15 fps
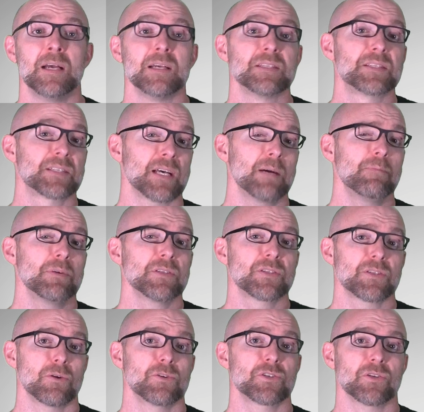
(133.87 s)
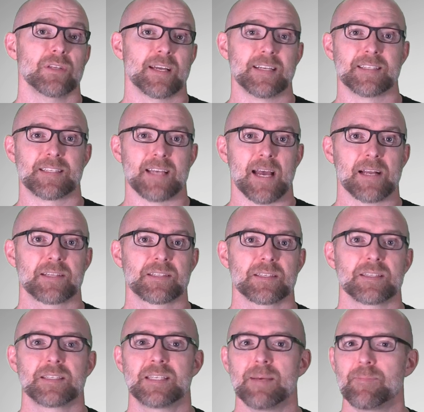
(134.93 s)
Subsocial insects
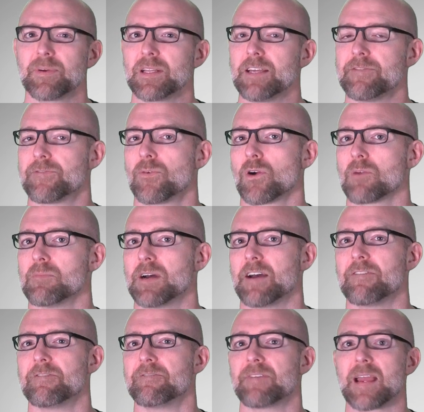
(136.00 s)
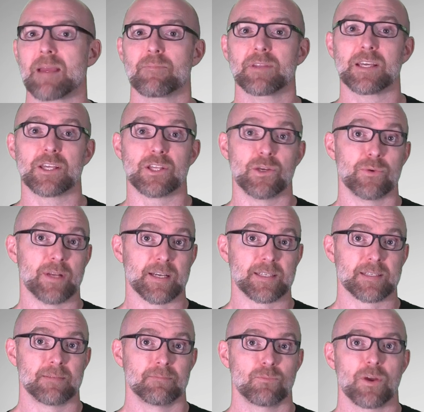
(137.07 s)
typically form a family
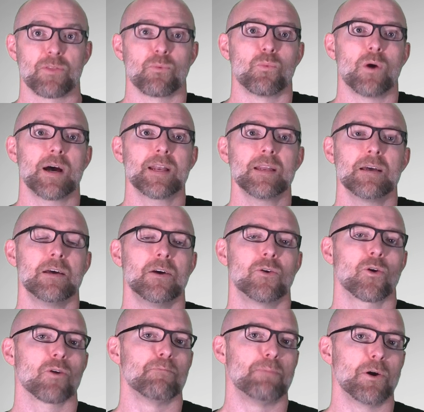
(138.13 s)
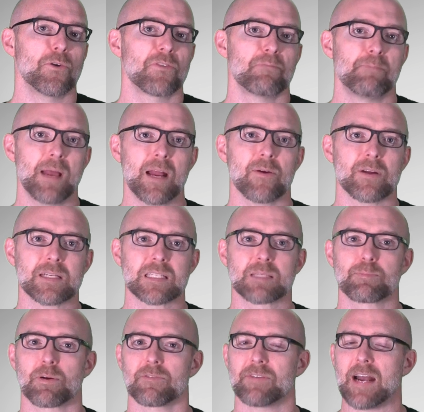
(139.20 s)
unit, with one or both parents
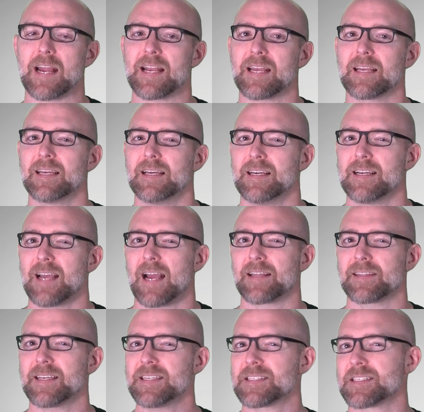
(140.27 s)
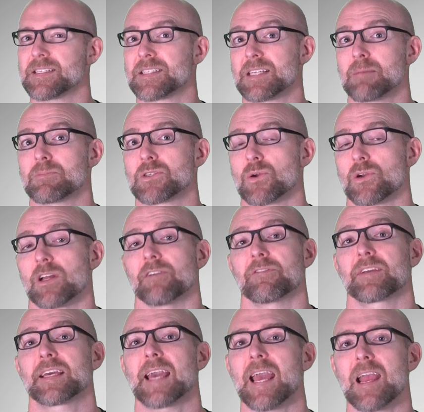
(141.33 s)
providing at least some sort
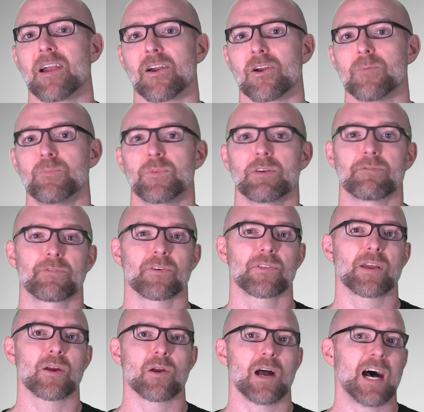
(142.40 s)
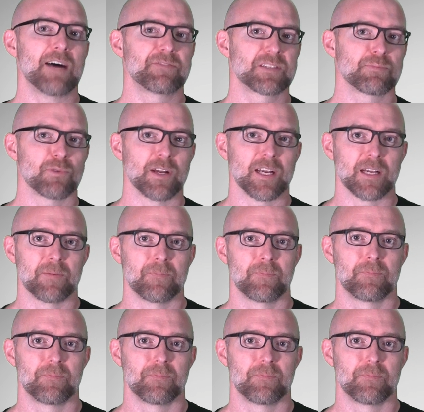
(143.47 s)
of care for their offspring,